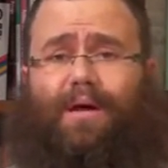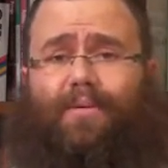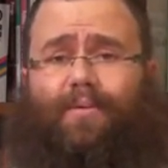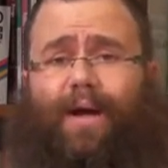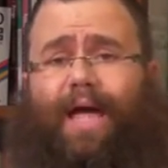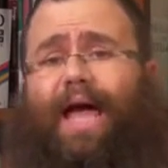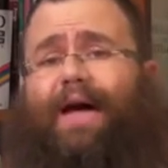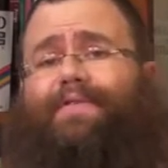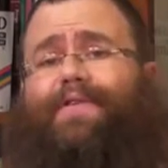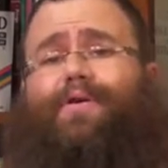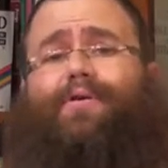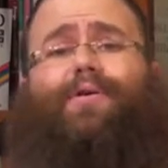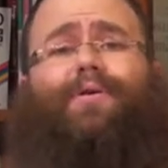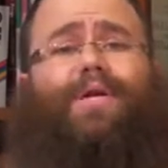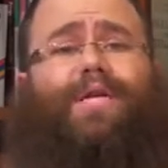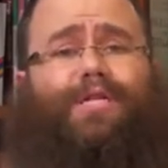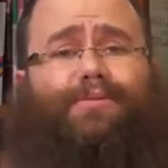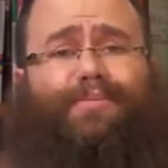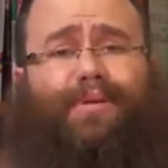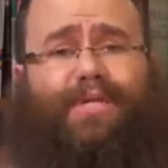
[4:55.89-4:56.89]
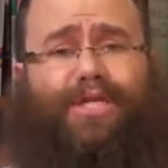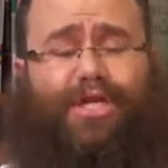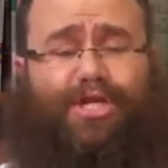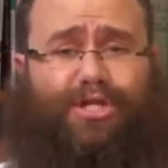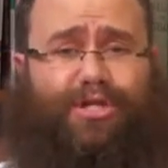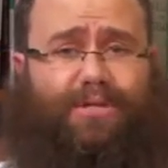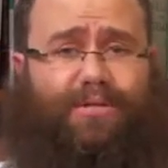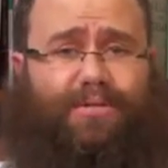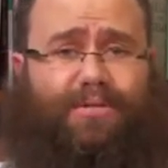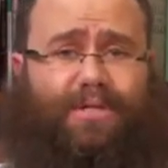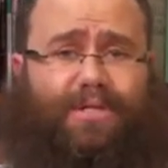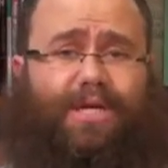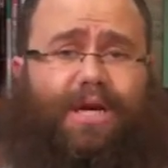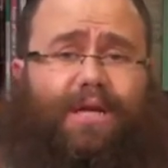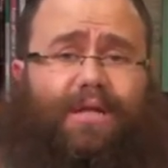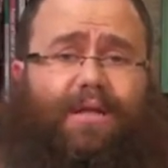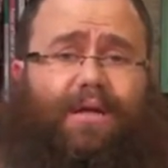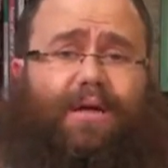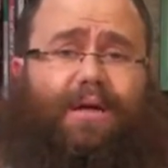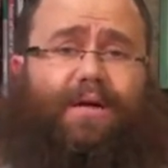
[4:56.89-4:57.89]
We have our own disposition
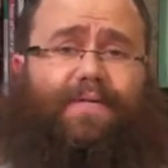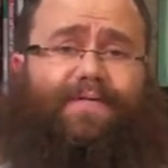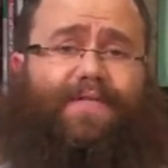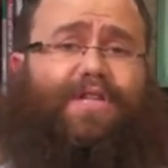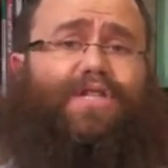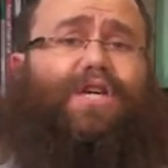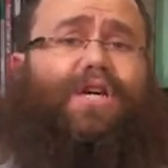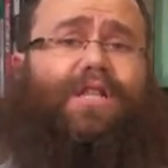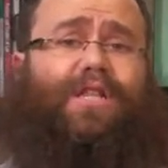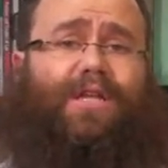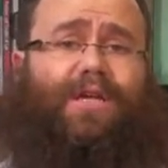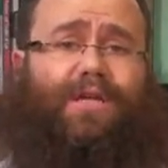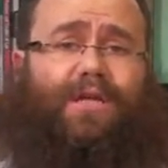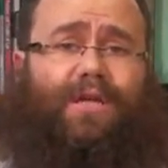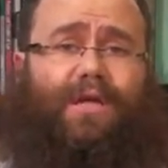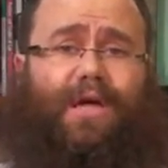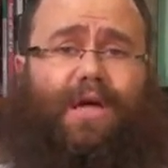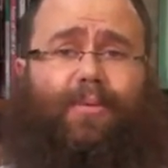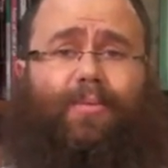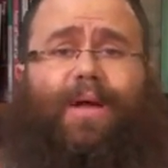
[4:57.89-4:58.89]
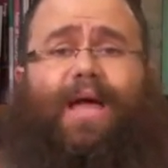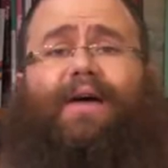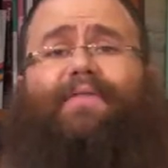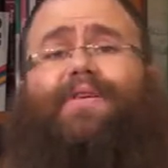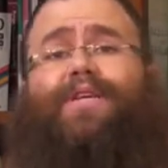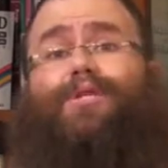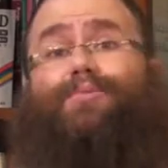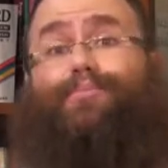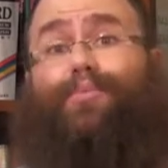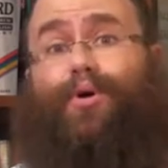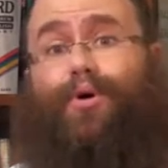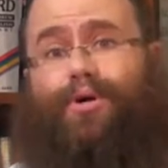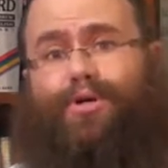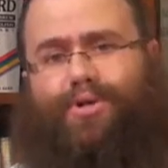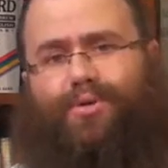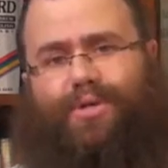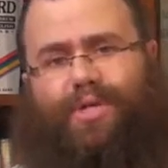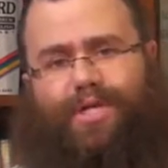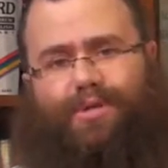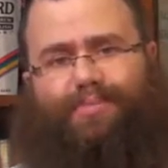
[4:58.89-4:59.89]
physically. We have a
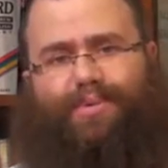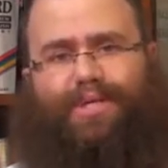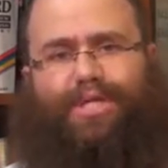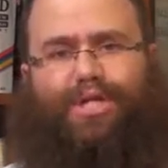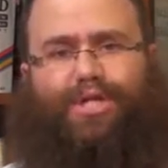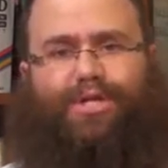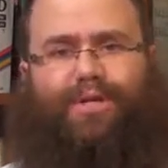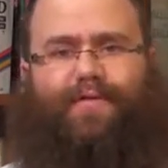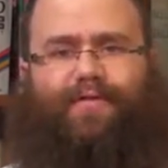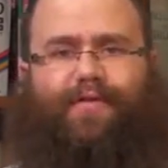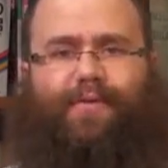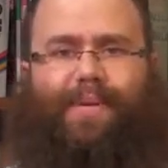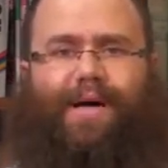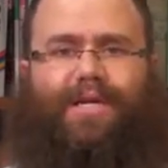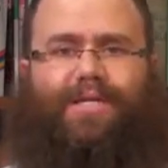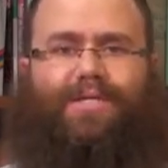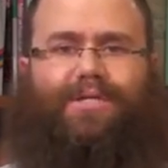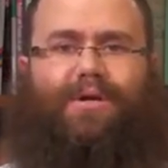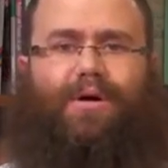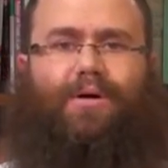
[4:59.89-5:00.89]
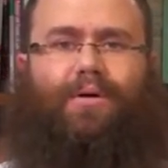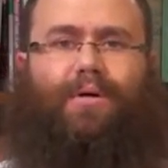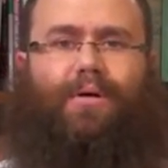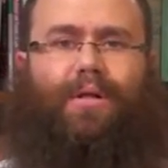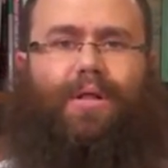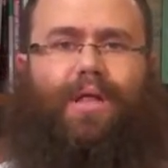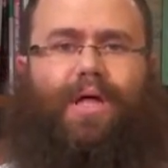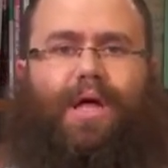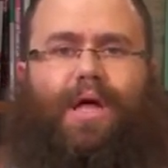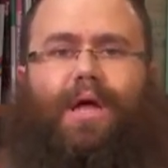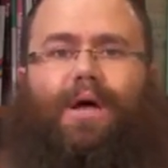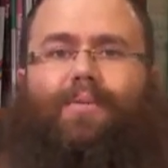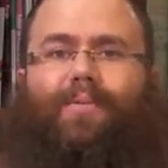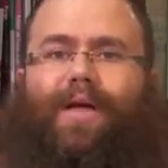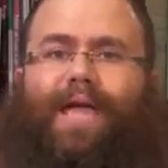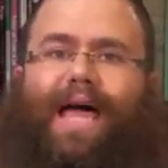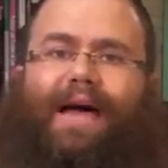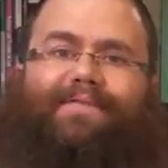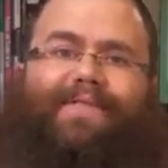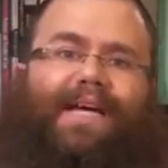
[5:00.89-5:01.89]
spiritual disposition from our soul.
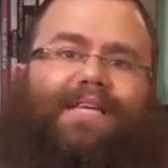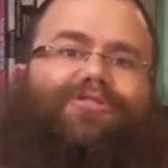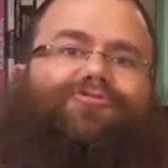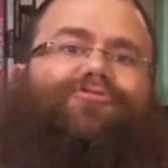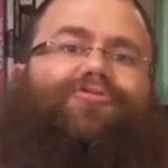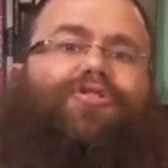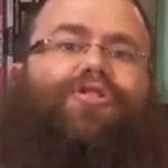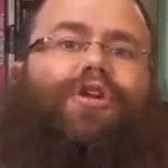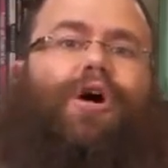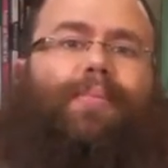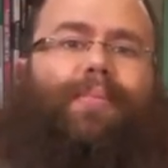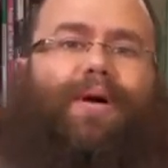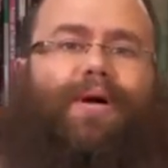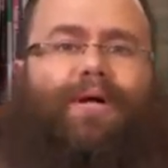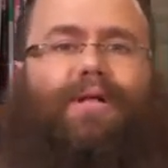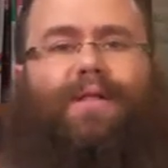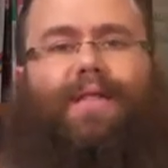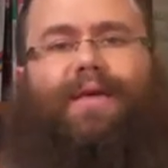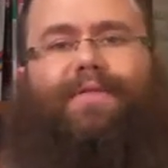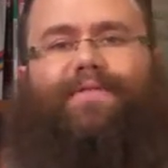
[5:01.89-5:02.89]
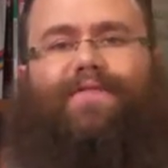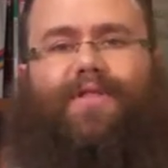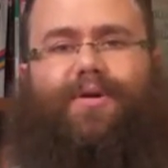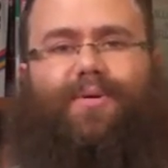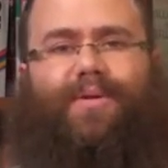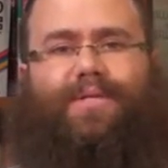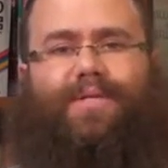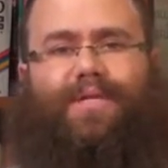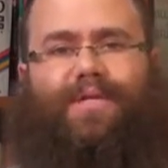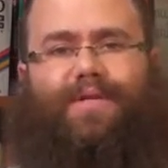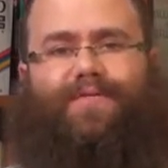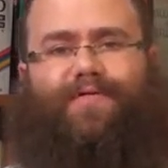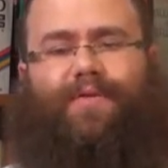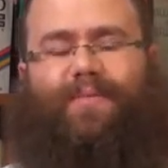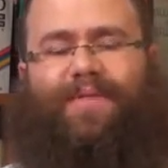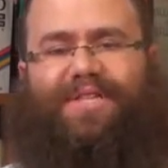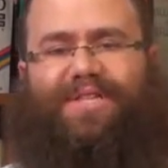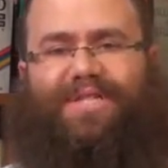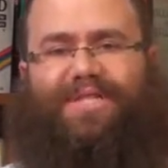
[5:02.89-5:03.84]
We have astronomical influences from the